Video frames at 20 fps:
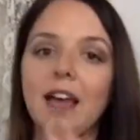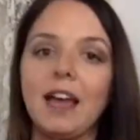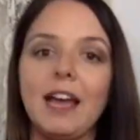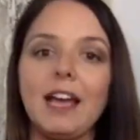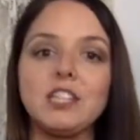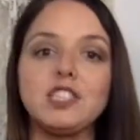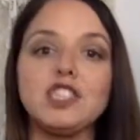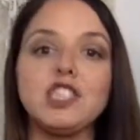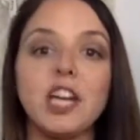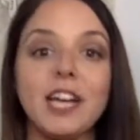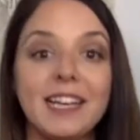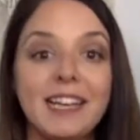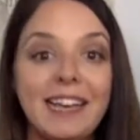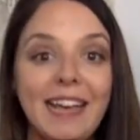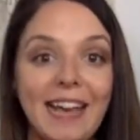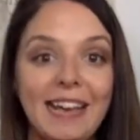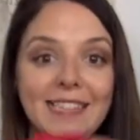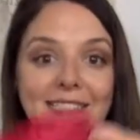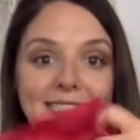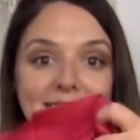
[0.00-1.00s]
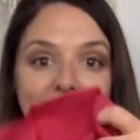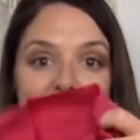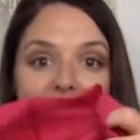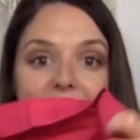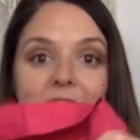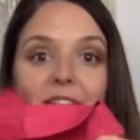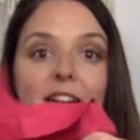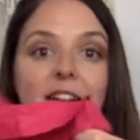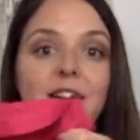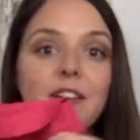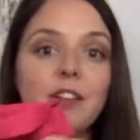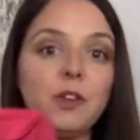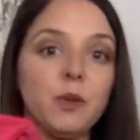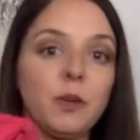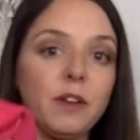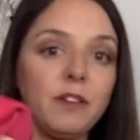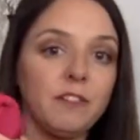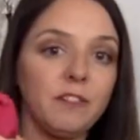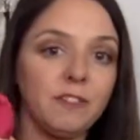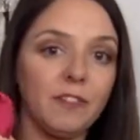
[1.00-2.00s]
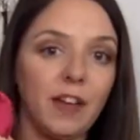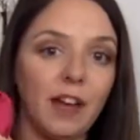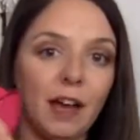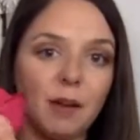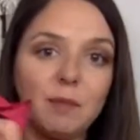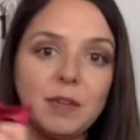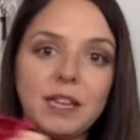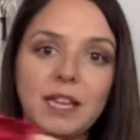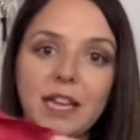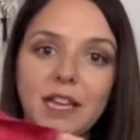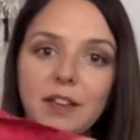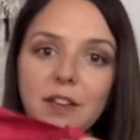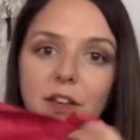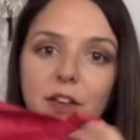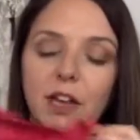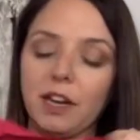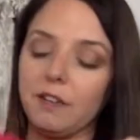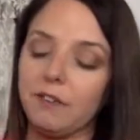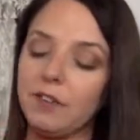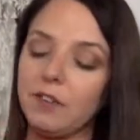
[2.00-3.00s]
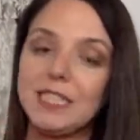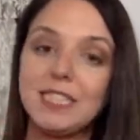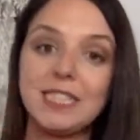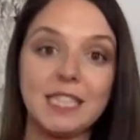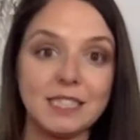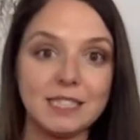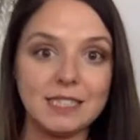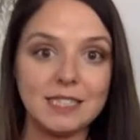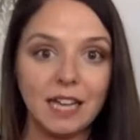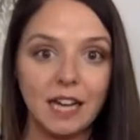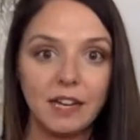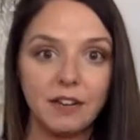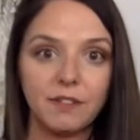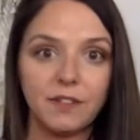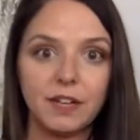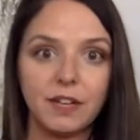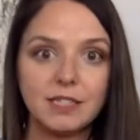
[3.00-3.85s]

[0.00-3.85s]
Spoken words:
It's gigantic. You can fit, you can't even see inside of it.